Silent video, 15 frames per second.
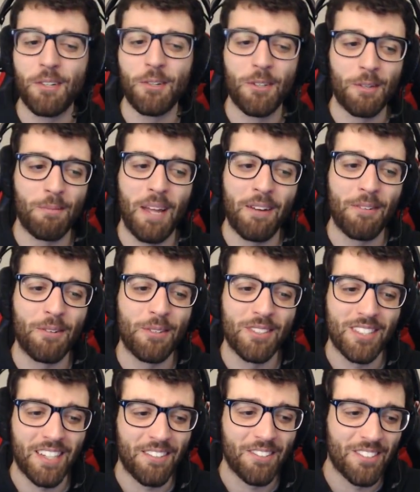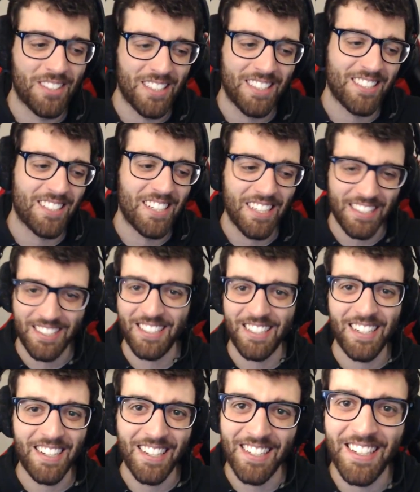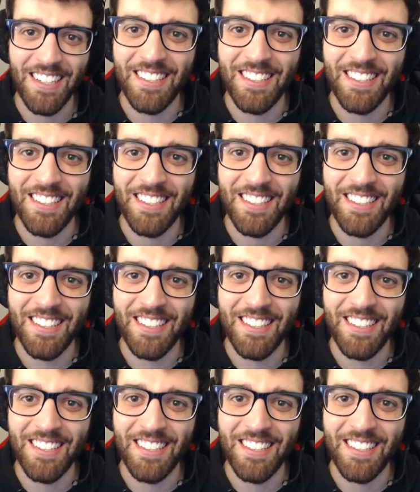them. It's an E tier. It's a